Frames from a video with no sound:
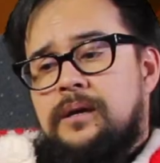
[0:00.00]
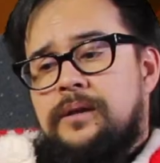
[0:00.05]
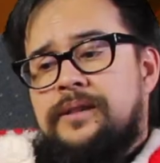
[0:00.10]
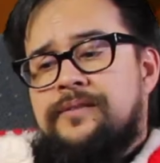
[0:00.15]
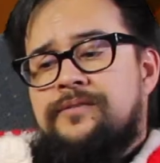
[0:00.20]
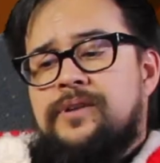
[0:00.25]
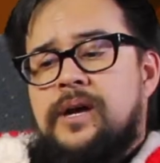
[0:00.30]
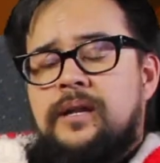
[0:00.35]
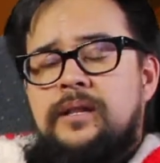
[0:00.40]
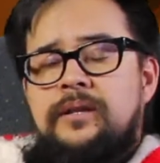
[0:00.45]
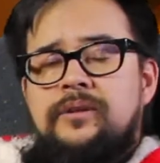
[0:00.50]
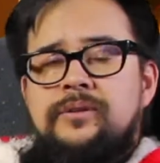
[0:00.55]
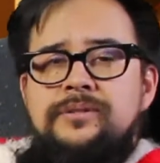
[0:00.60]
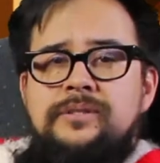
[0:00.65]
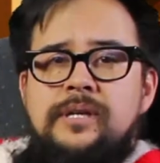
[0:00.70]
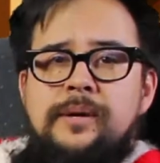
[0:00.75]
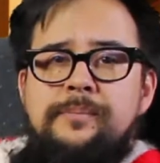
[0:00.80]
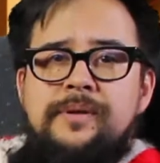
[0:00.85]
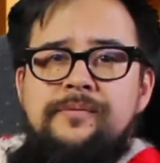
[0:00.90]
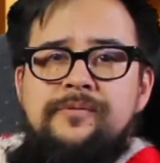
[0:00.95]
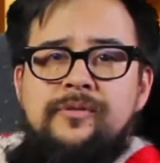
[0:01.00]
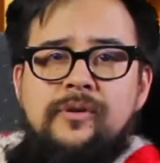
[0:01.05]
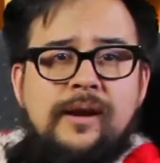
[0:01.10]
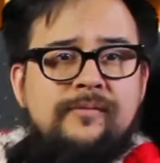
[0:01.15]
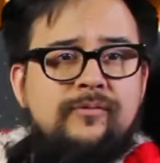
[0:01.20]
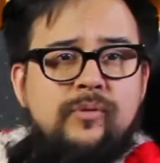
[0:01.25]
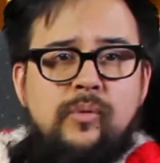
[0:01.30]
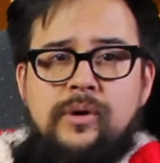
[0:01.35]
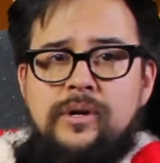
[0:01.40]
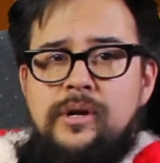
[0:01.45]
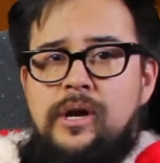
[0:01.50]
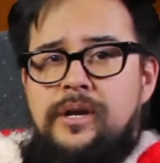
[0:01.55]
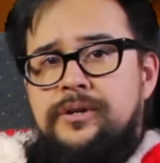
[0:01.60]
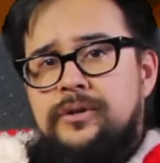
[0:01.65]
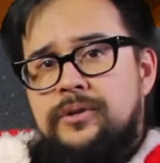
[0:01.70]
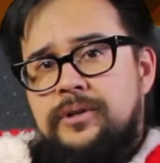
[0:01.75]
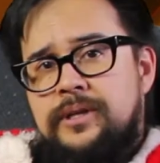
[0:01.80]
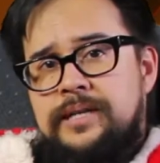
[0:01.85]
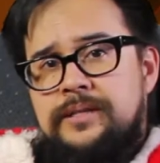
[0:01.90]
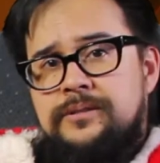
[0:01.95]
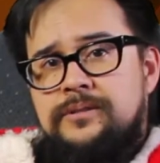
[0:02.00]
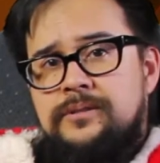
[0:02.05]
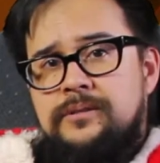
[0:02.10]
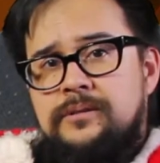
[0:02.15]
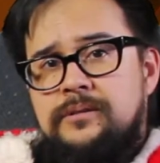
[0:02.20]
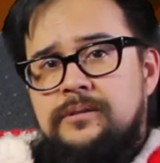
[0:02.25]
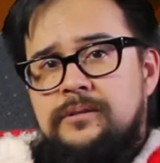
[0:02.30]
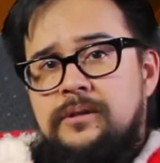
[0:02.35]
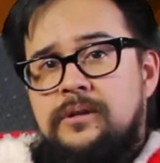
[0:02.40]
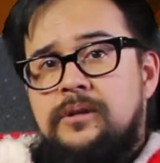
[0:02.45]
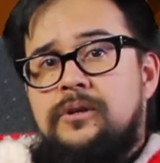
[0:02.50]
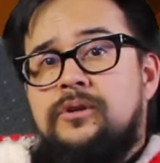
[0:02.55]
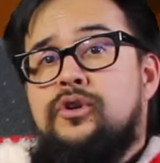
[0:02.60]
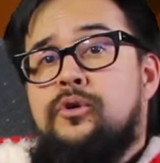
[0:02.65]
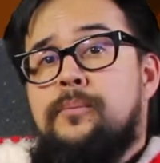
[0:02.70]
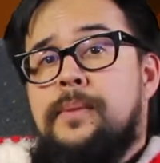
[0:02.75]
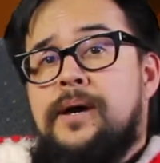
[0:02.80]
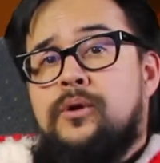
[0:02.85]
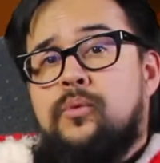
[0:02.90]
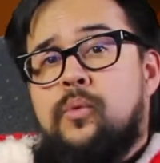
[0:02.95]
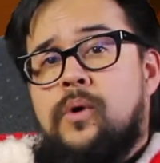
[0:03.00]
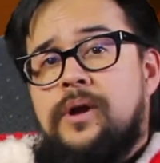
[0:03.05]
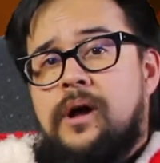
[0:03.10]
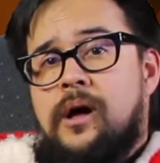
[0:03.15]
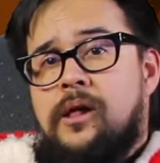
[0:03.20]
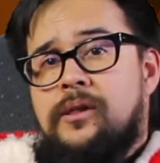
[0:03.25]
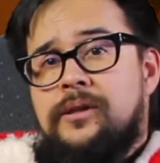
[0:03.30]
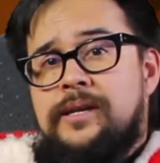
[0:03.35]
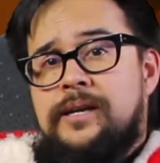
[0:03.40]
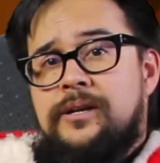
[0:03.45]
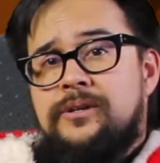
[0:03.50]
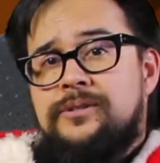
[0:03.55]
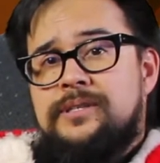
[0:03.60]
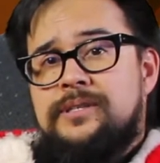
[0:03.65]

They've got a little something for everyone on your list, no matter what holiday you're